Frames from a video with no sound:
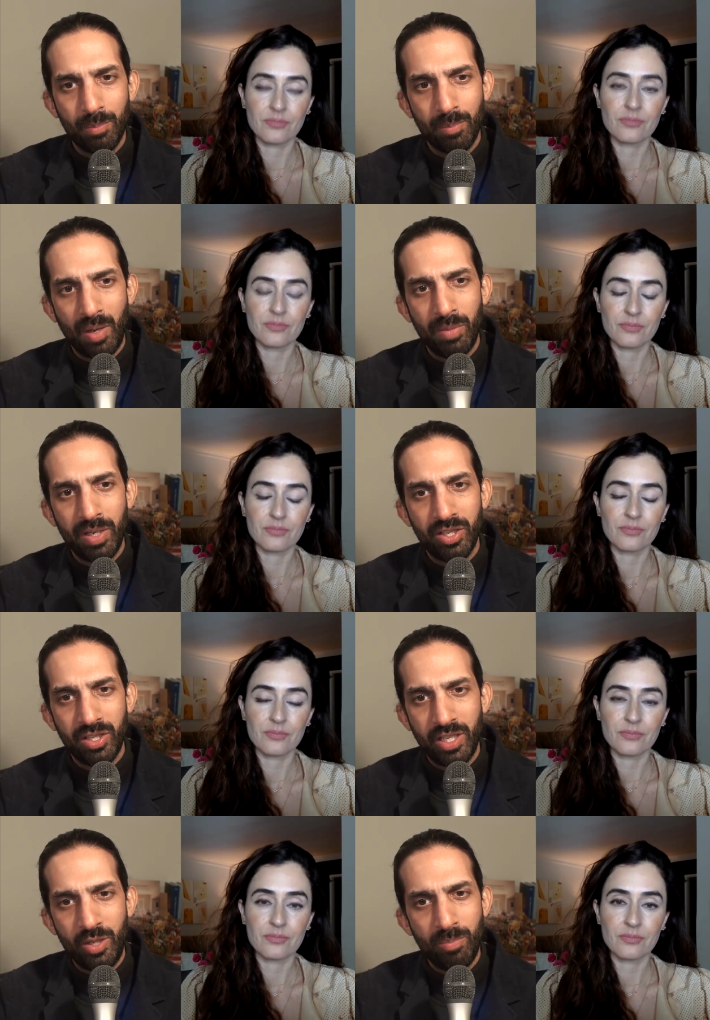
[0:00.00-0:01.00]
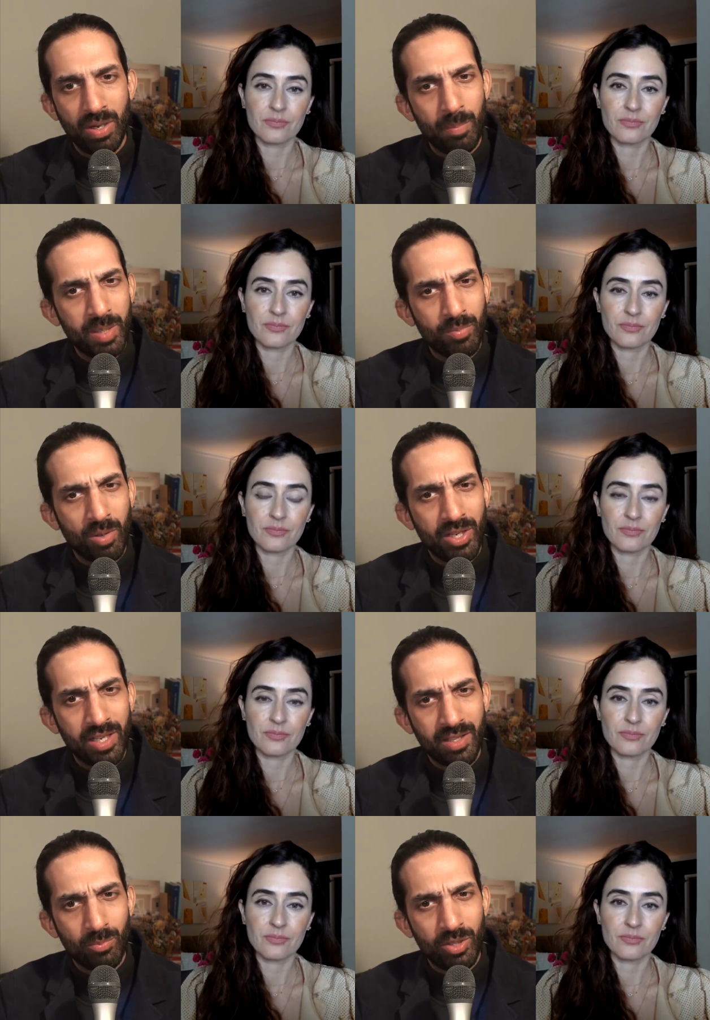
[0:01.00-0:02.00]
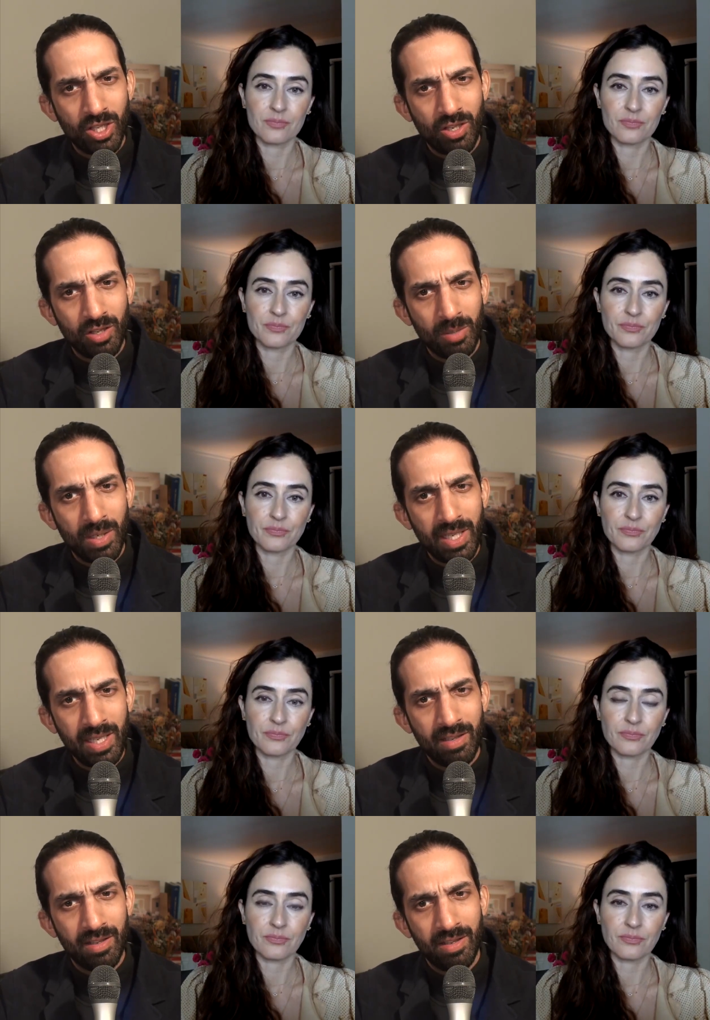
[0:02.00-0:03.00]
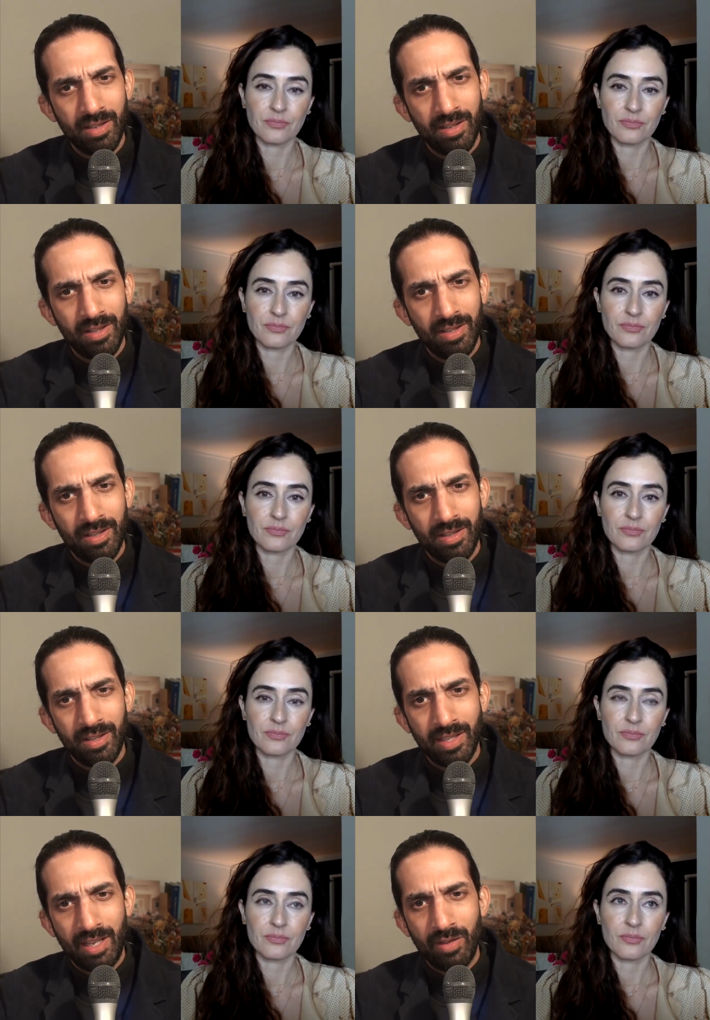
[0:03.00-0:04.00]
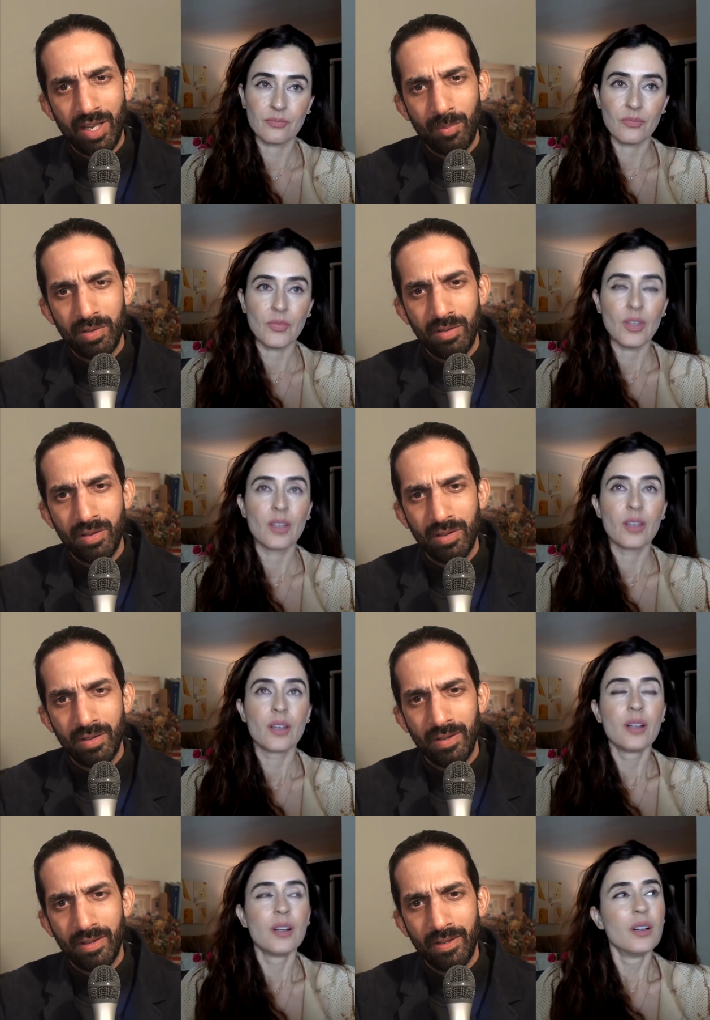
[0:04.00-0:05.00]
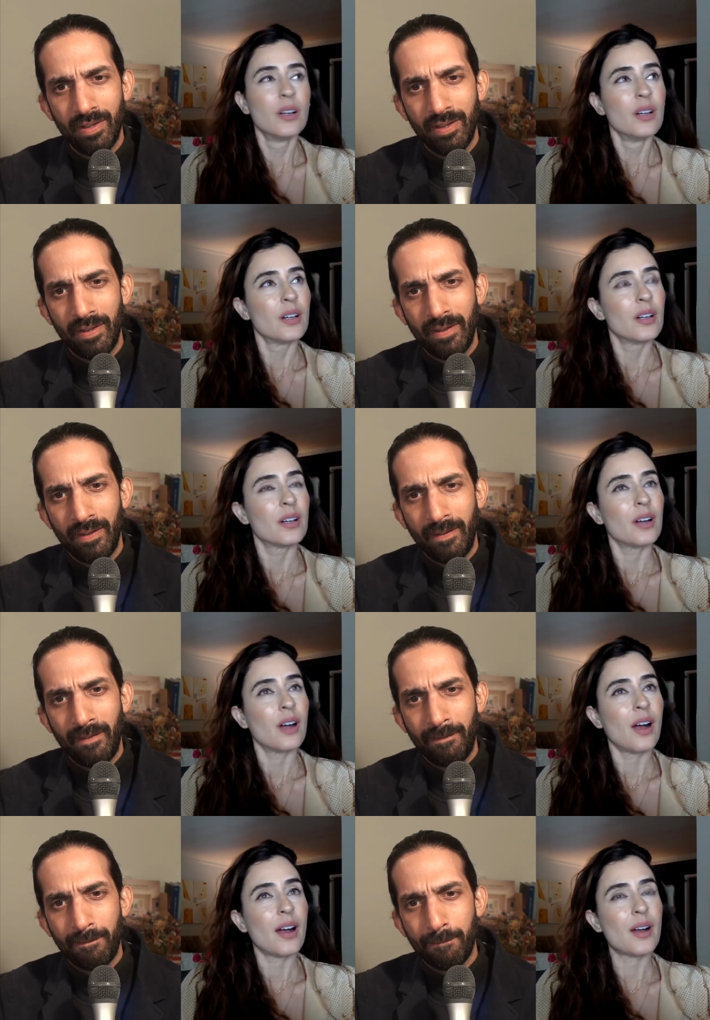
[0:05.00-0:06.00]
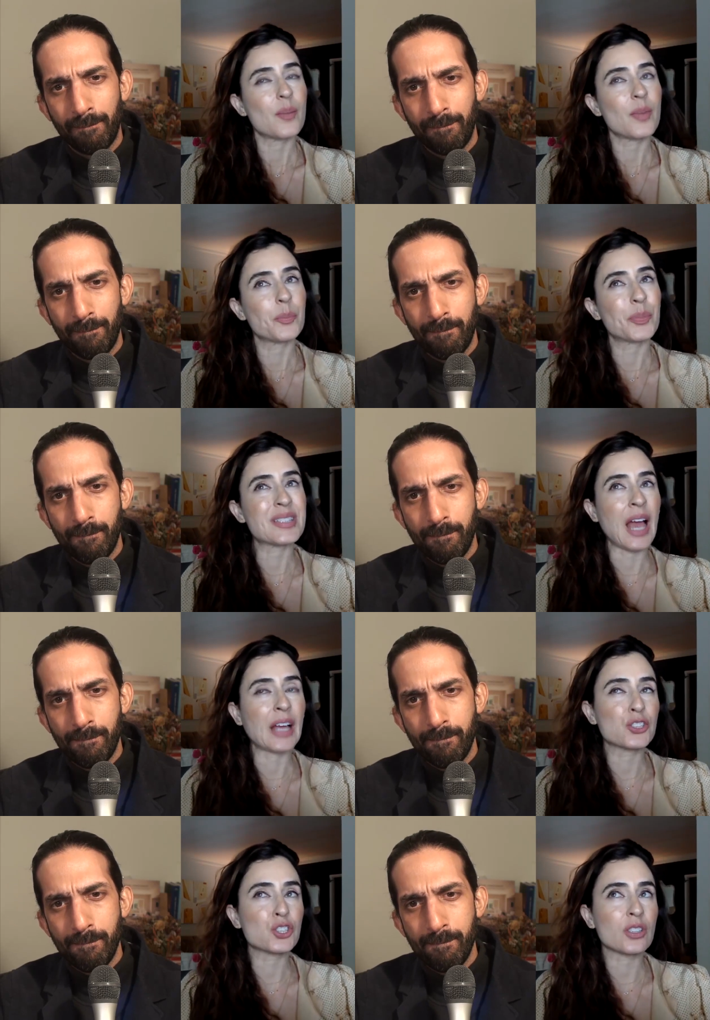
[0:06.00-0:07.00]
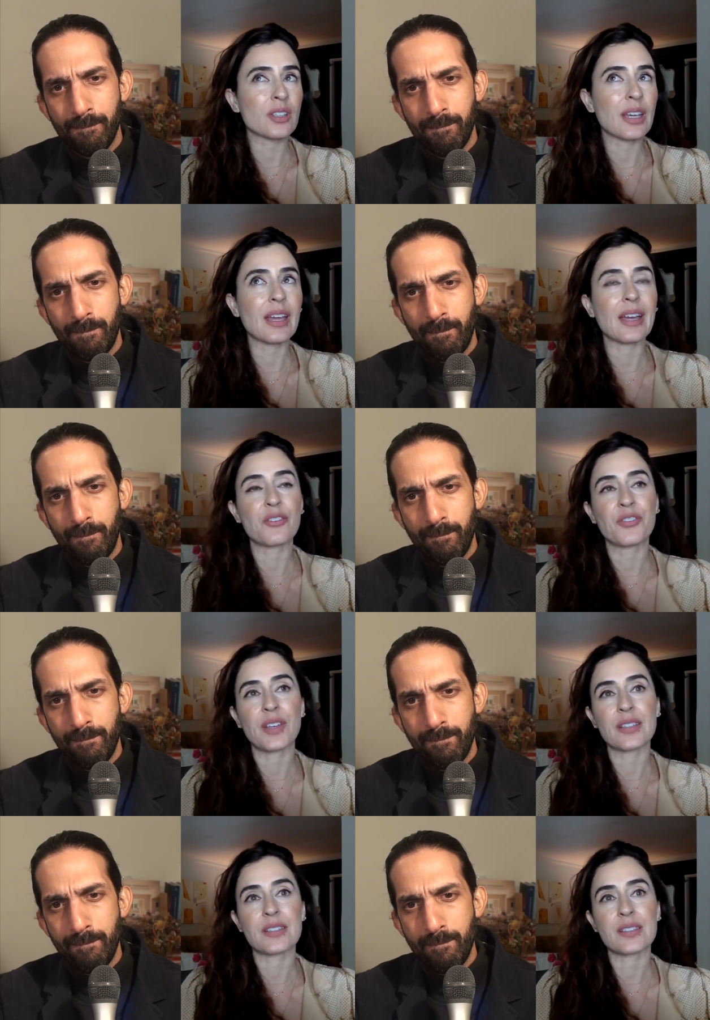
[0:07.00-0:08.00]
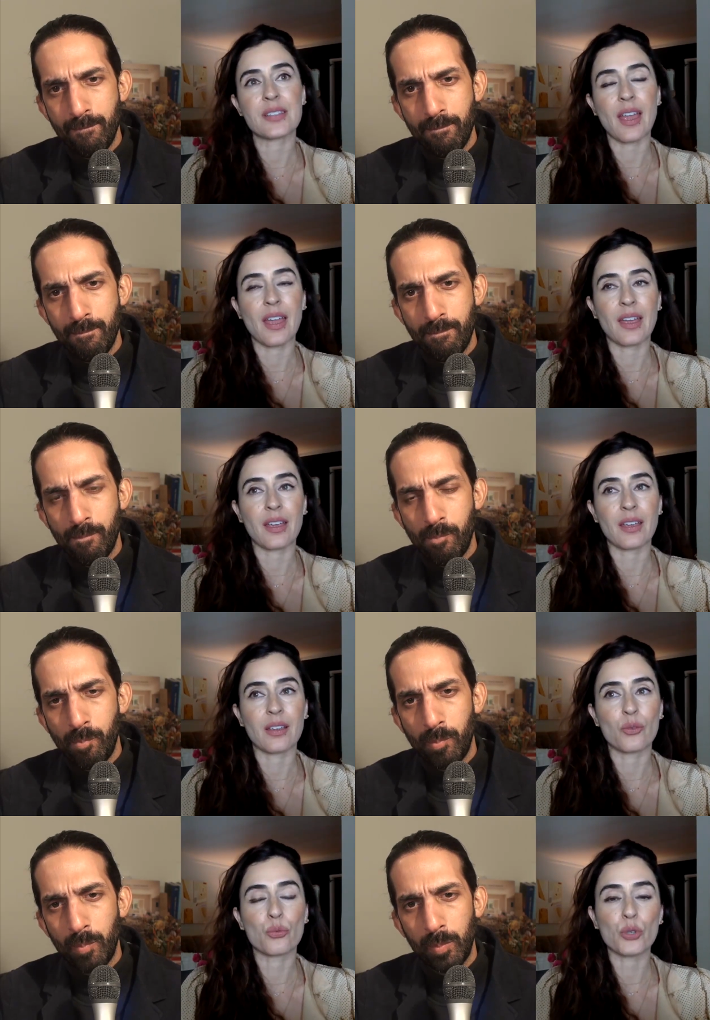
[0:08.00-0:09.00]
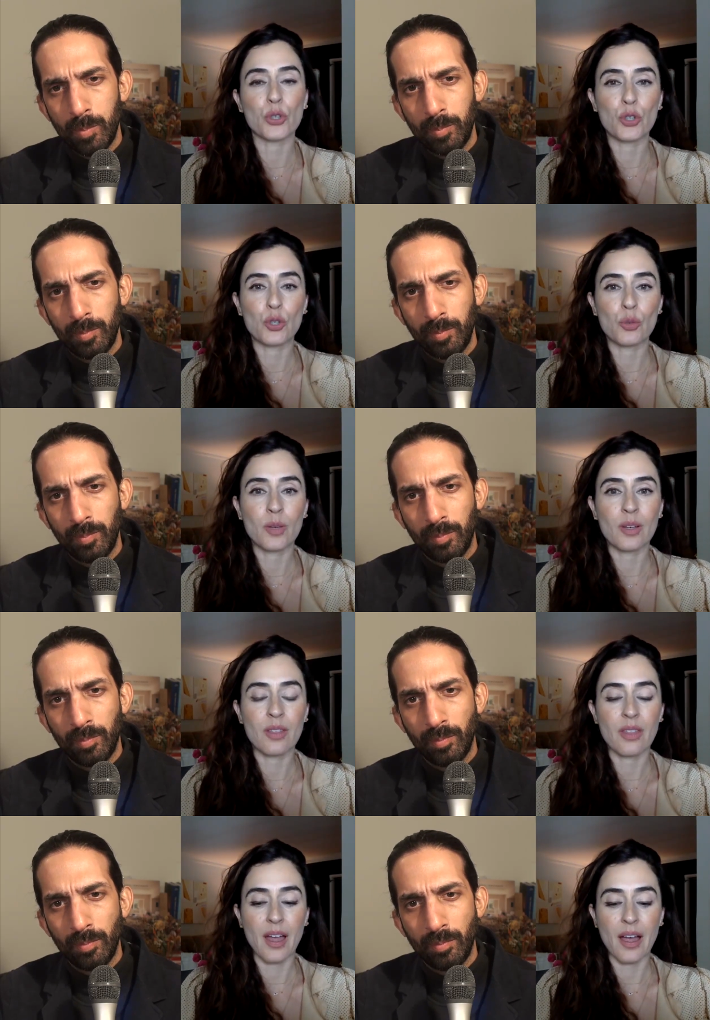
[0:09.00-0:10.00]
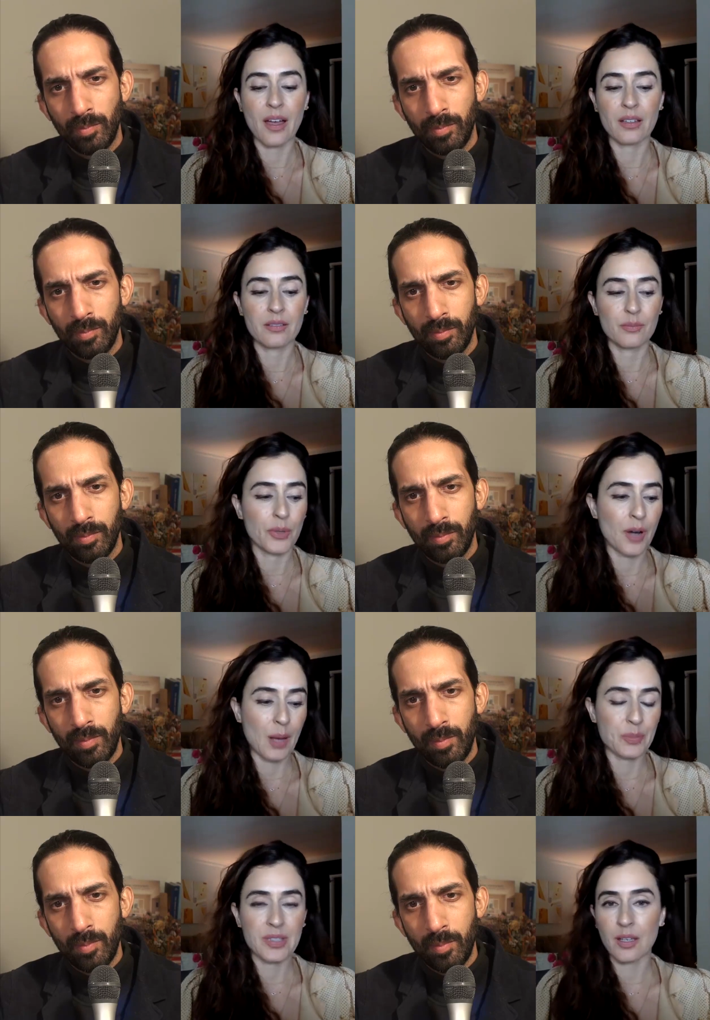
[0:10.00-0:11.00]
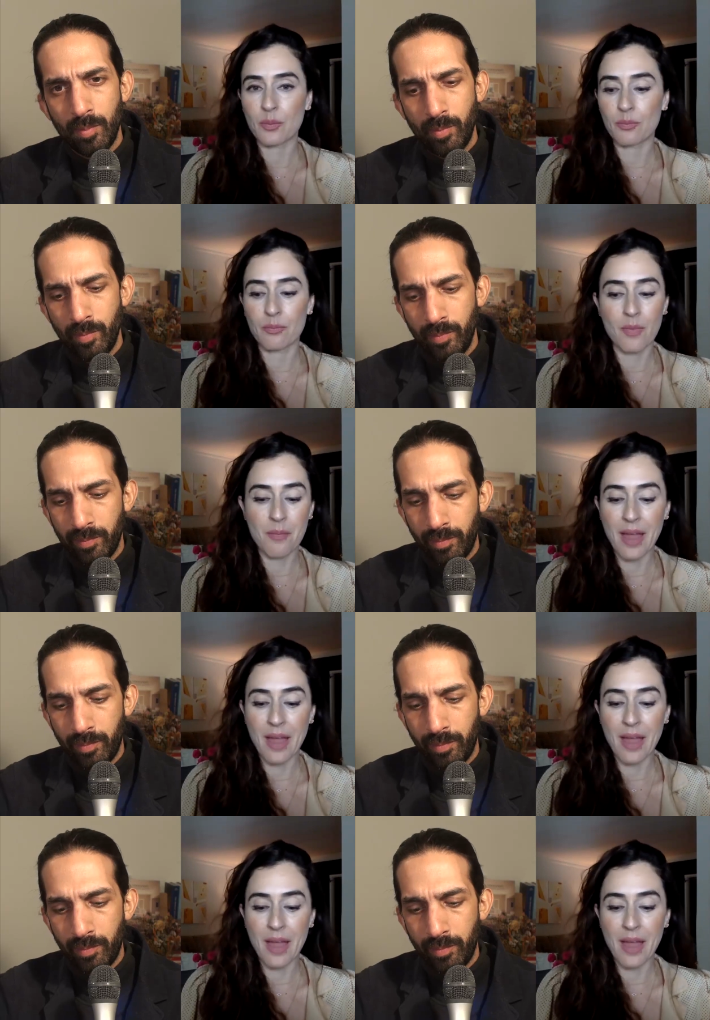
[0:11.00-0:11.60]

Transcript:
Speaker 1: published? Can you publish projects which aren't complete? Does that ever happen?
Speaker 2: Um, potentially, if it's a room that perhaps like a, a